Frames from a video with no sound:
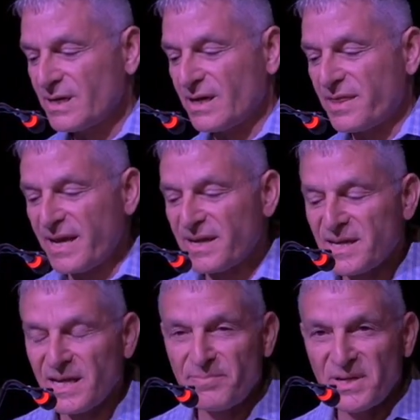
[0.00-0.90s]
I thank
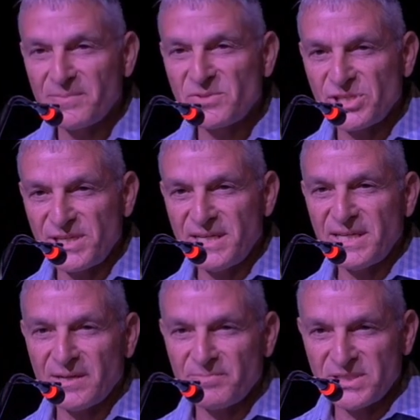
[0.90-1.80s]

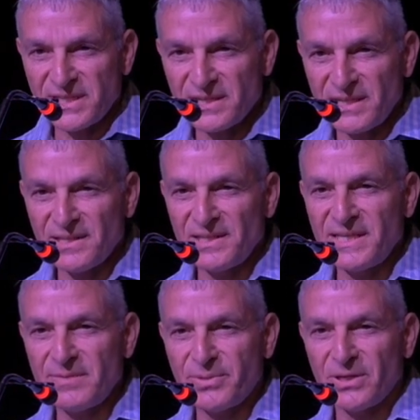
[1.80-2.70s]
KPMG and particularly the
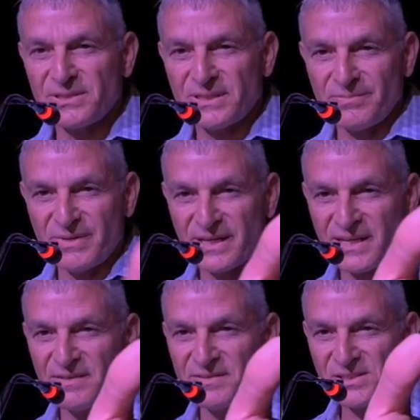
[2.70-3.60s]
lead partner,
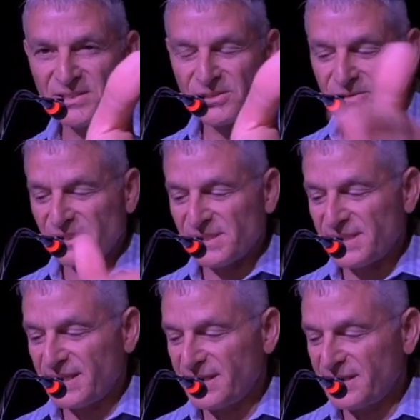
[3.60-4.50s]
Mike Evans, who is
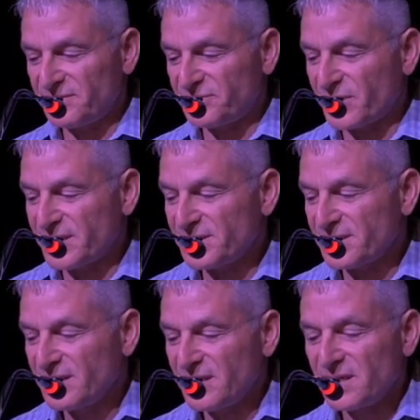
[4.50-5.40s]
sitting here in
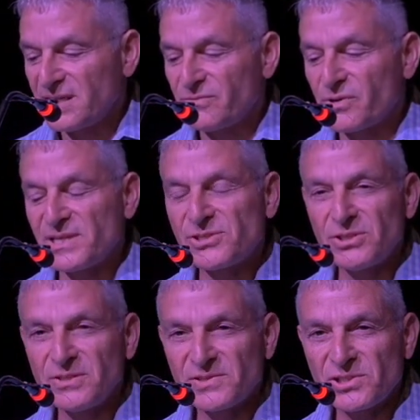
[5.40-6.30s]
front, for their
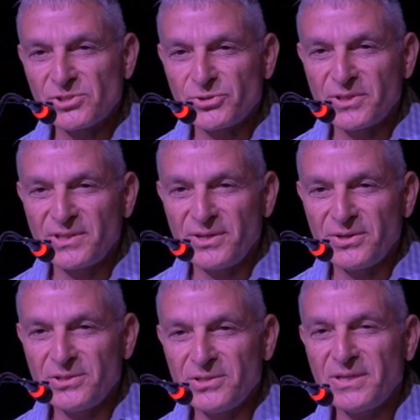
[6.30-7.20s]
services during the
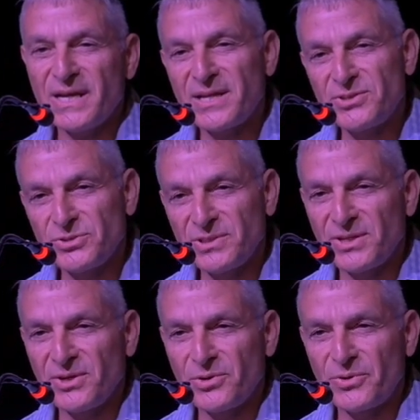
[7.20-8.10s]
year and during
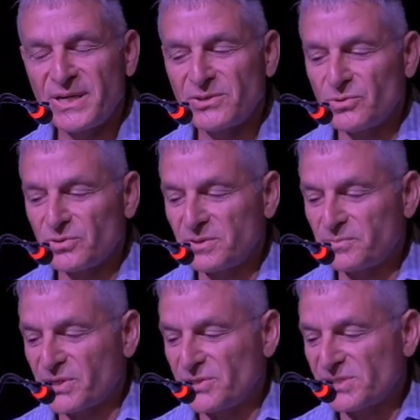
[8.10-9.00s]
the year-end audit
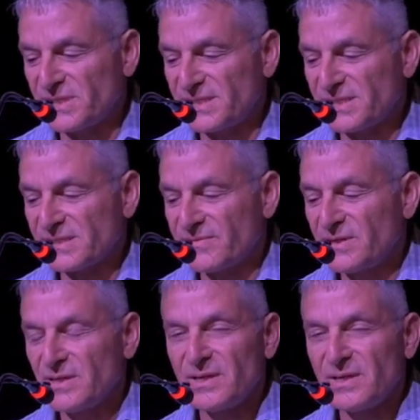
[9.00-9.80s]
process.